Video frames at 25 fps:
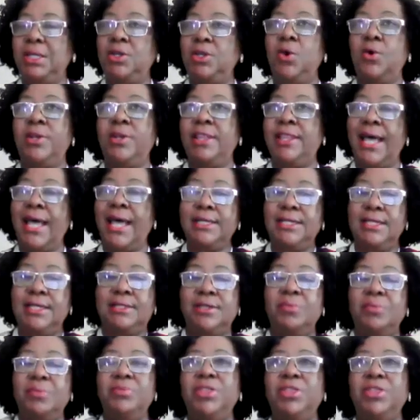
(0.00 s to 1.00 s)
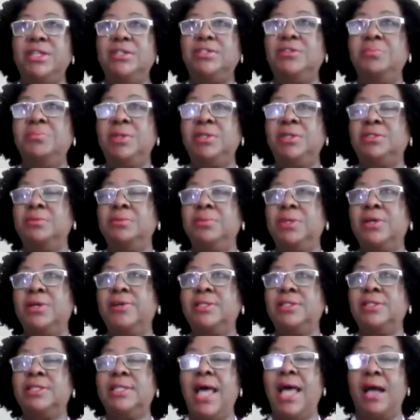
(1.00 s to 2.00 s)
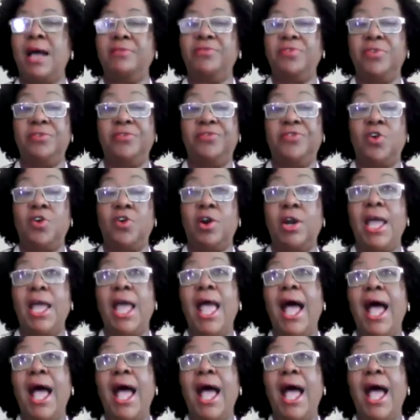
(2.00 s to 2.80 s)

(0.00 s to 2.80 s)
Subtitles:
No, that is something to be thankful for.